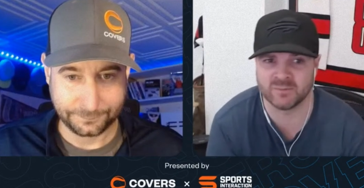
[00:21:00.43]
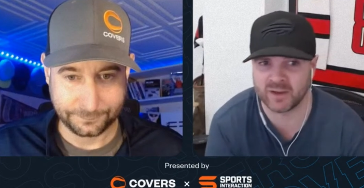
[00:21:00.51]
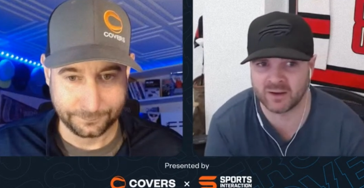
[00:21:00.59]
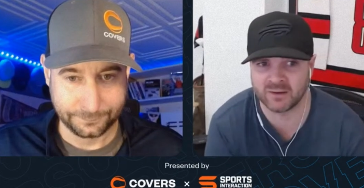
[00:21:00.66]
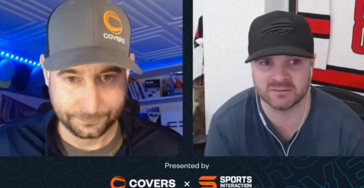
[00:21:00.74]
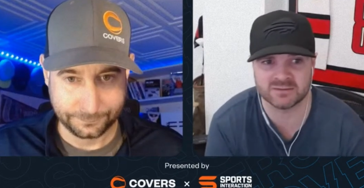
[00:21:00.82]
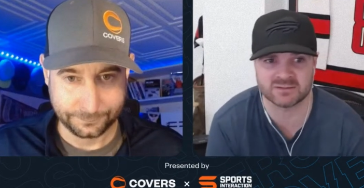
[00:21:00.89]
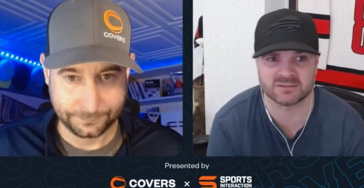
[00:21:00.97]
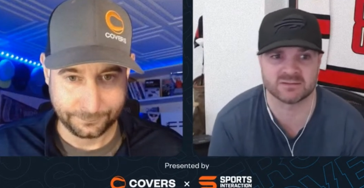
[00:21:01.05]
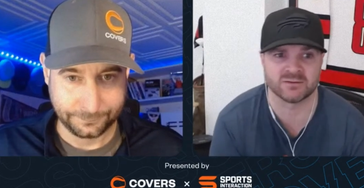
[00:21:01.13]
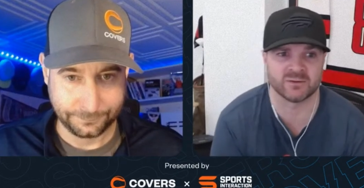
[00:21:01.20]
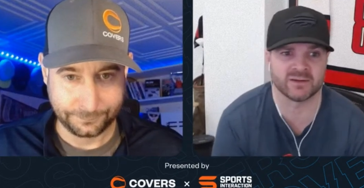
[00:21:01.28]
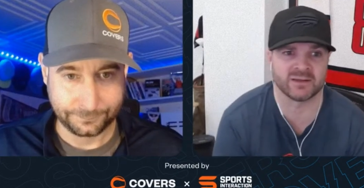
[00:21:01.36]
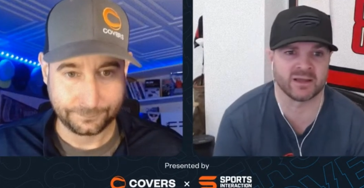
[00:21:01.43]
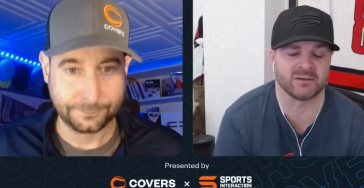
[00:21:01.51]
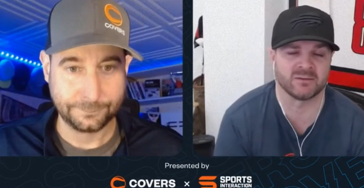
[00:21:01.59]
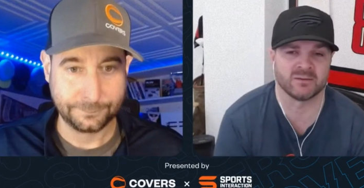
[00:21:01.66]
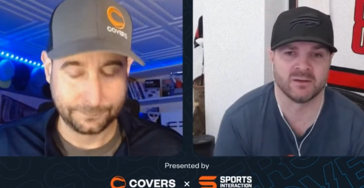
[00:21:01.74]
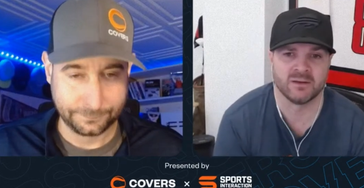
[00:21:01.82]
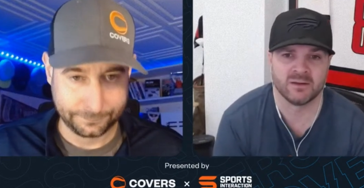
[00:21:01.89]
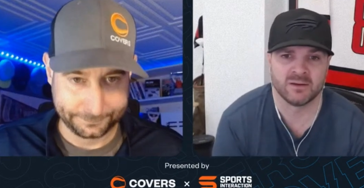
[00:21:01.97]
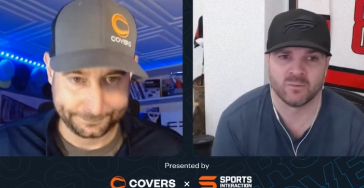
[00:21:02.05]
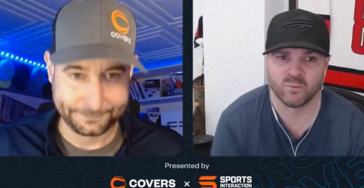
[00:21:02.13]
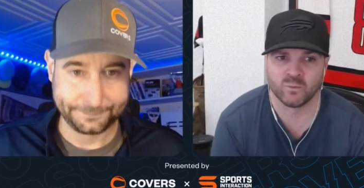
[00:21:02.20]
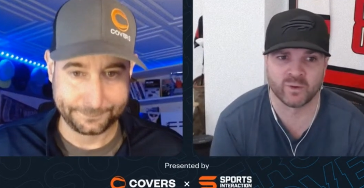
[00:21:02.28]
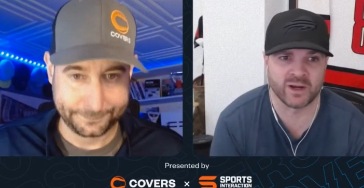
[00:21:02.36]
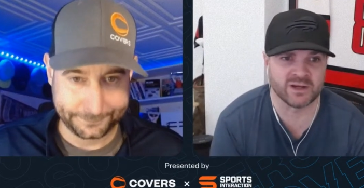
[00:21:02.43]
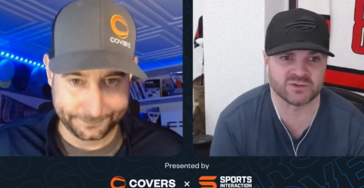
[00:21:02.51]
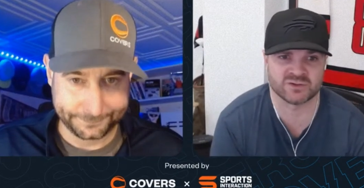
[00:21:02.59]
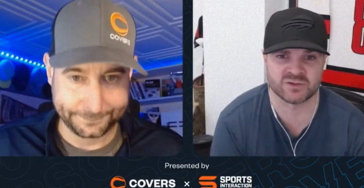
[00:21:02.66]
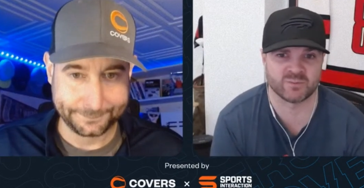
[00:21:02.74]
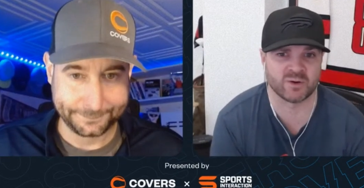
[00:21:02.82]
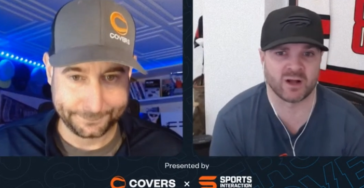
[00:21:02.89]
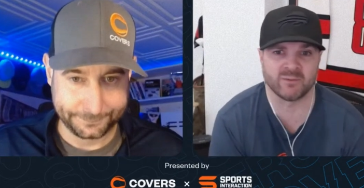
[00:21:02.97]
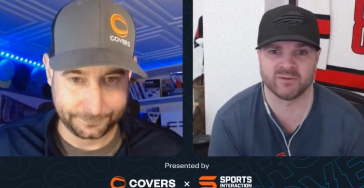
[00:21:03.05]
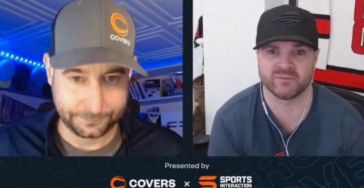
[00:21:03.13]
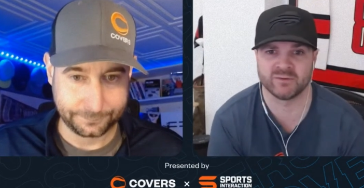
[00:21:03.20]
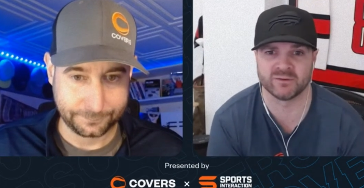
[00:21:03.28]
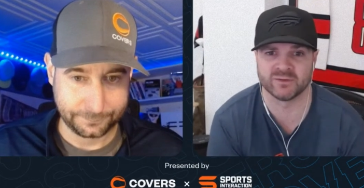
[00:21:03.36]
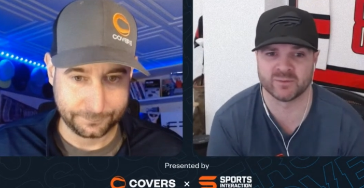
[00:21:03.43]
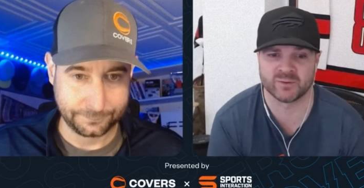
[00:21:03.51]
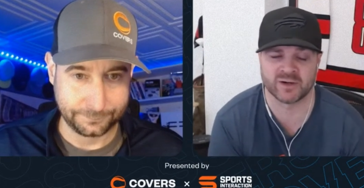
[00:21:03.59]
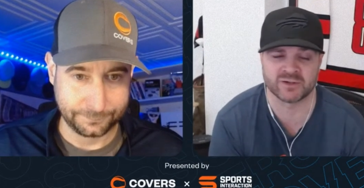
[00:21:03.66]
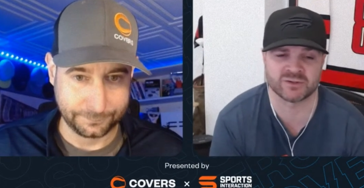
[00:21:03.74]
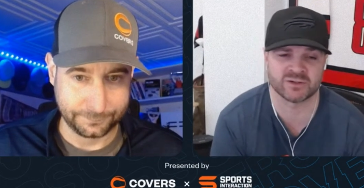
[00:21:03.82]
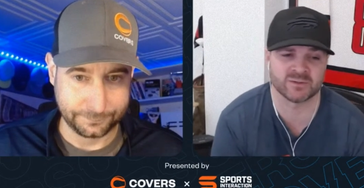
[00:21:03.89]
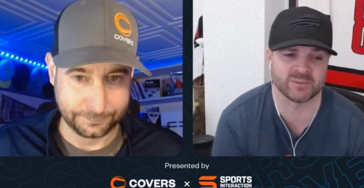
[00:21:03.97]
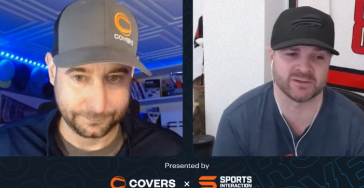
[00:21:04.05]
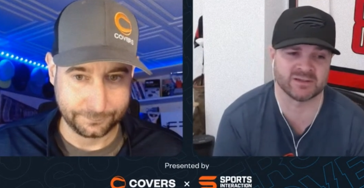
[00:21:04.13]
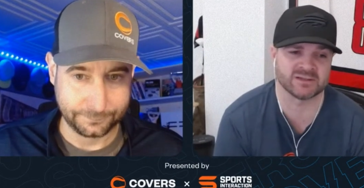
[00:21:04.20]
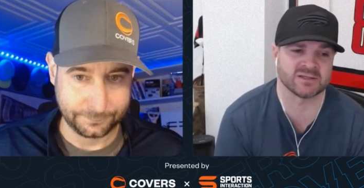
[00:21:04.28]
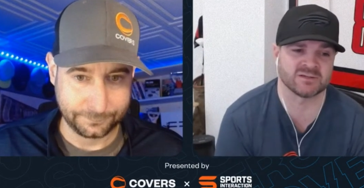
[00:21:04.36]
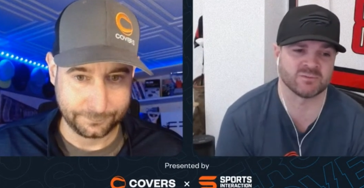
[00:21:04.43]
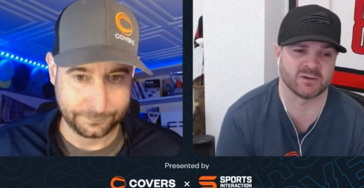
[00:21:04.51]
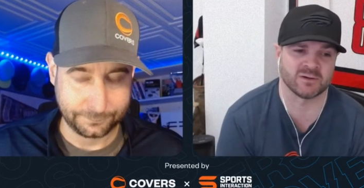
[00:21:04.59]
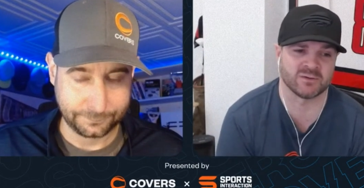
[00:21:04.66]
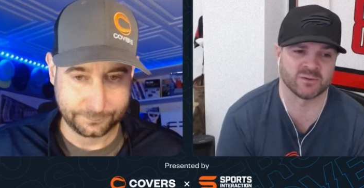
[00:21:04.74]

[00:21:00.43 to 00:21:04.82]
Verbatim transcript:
Speaker 1: bounce, knowing that Rangers are probably feeling the pressure. But this is one of